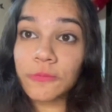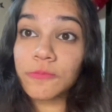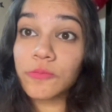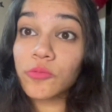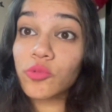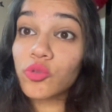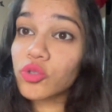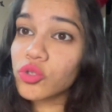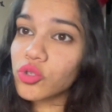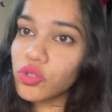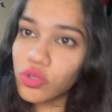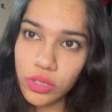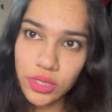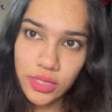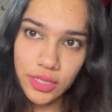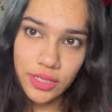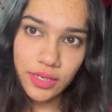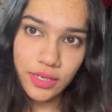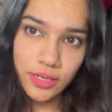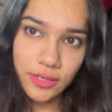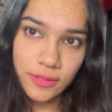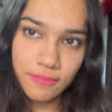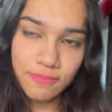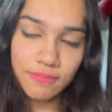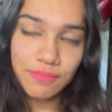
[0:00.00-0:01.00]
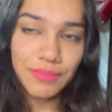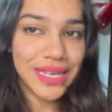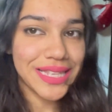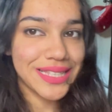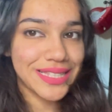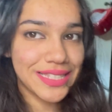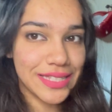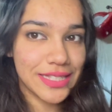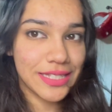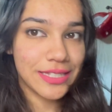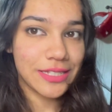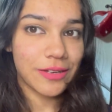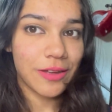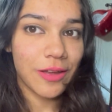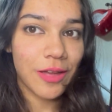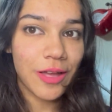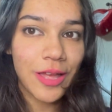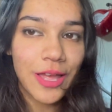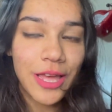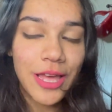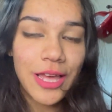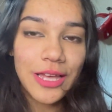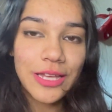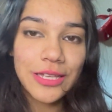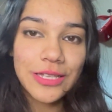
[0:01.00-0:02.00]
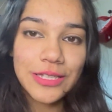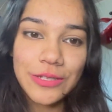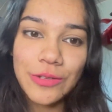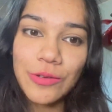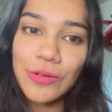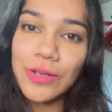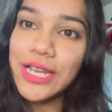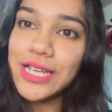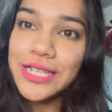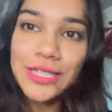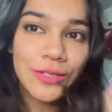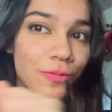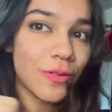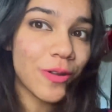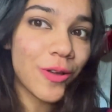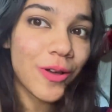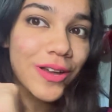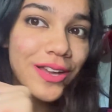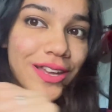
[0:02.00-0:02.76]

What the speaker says: Who's doing it? My sister. So let's vlog